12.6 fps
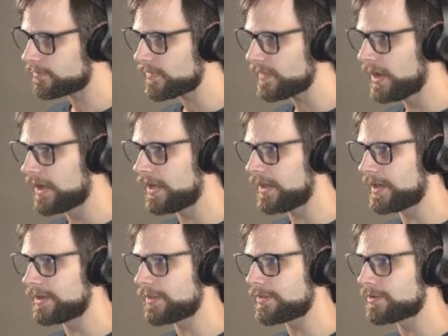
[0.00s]
Uh,
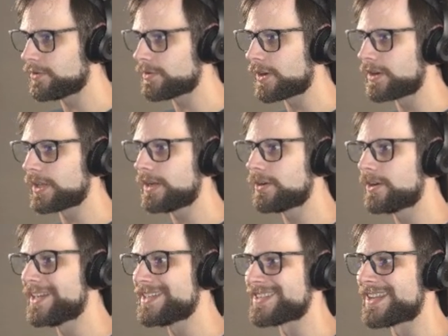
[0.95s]
another new card here
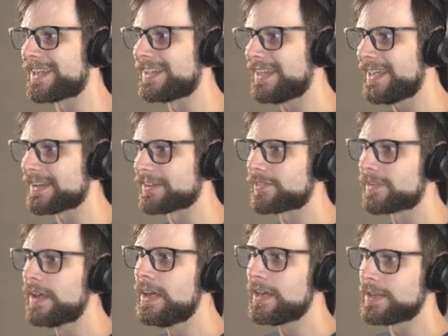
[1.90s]
is Gix,
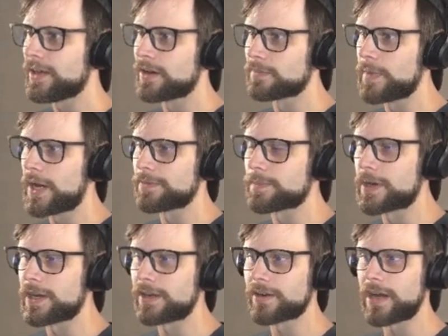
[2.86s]
Yawgmoth
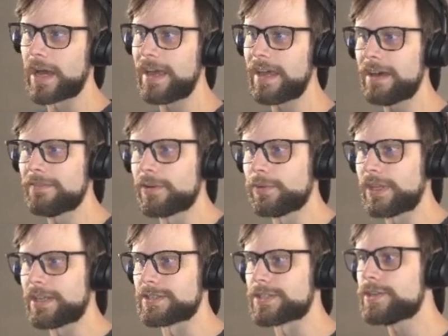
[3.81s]
Praetor. I have
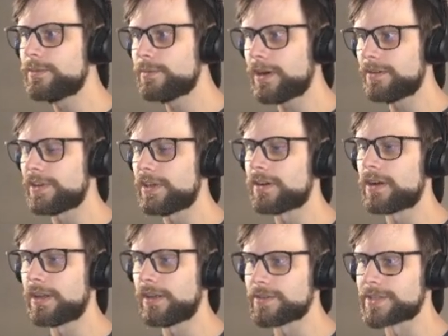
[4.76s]
only a two of here.
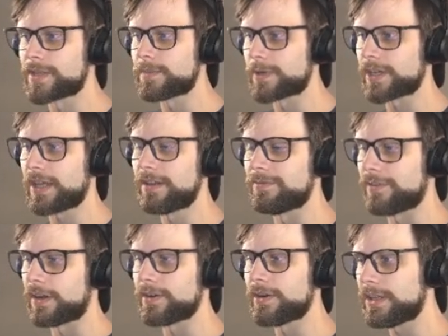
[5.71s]
I know some are kind of
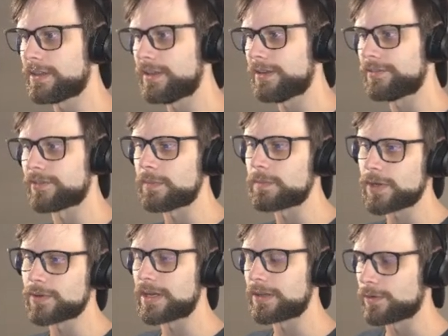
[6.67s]
varying this. Some
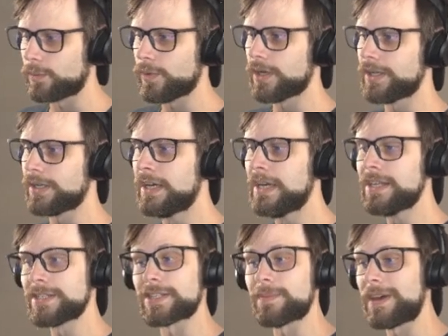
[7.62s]
go down to one,
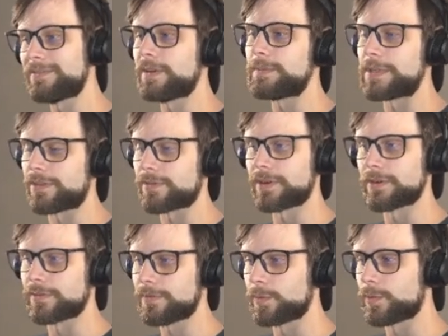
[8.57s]
some have up to three
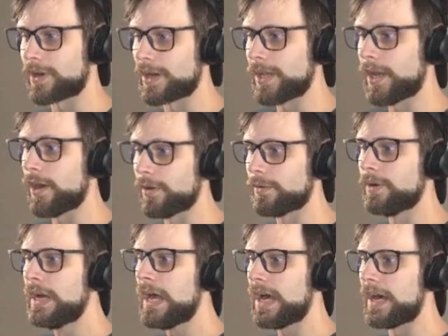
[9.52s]
or four, I know.
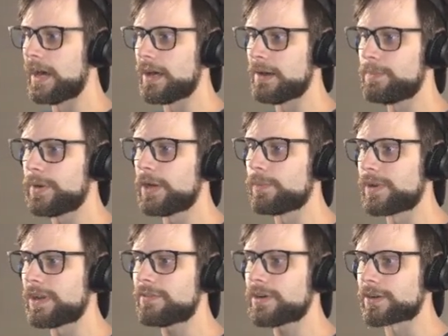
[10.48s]
Uh, but
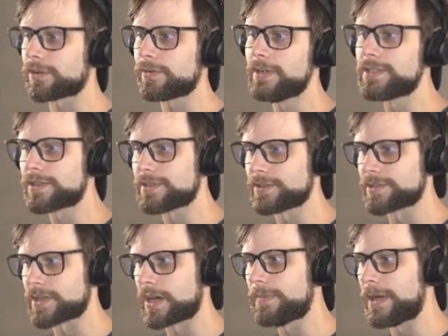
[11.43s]
whenever a creature
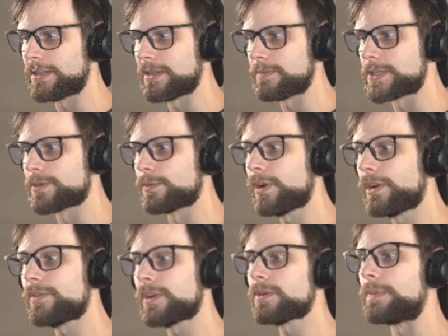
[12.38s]
deals combat damage to one
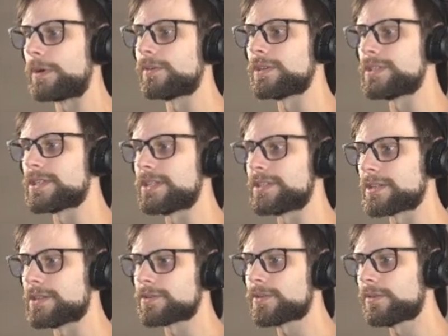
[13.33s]
of your opponents, its
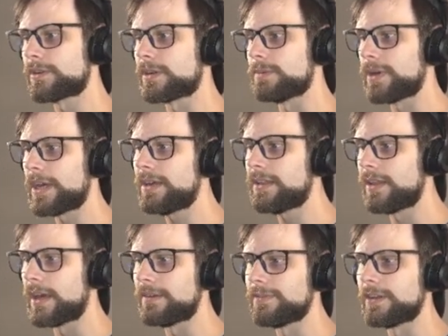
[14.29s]
controller can pay a
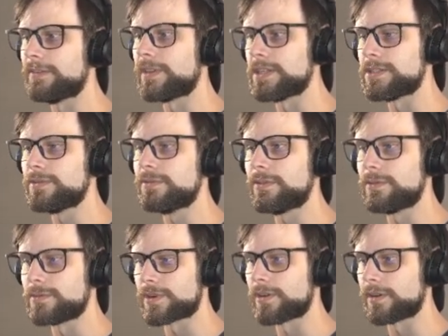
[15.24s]
life, and if they do,
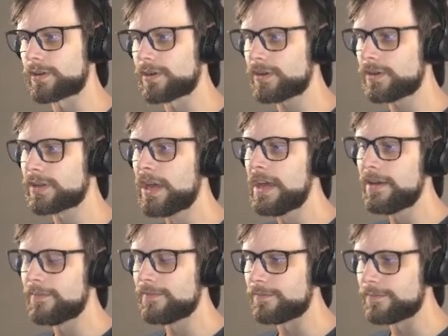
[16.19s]
you draw a card.
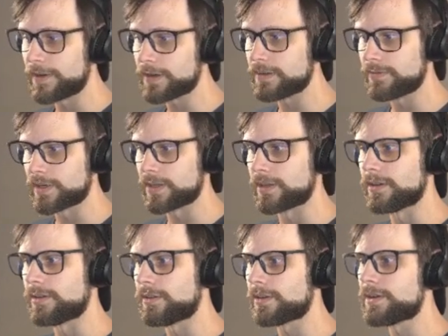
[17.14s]
Very, very
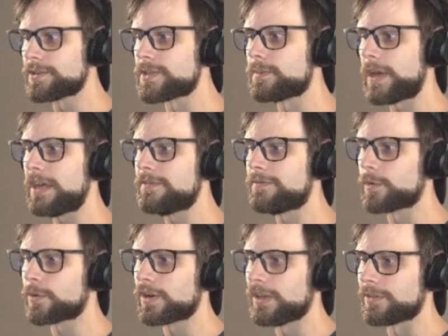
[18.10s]
good. You can also pay
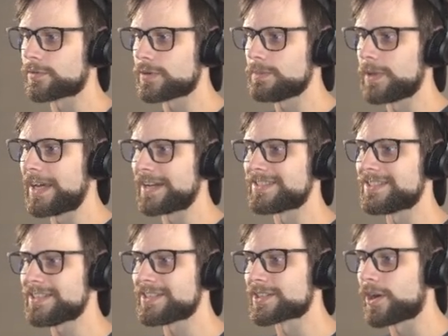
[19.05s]
four and three black,
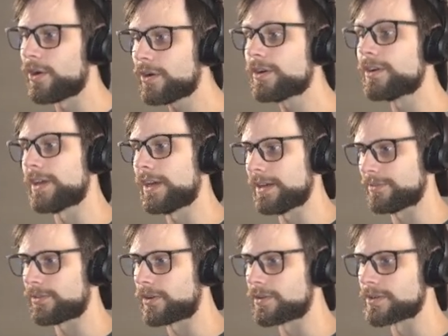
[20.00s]
discard
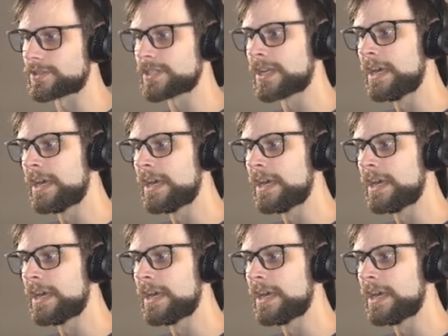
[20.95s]
X cards.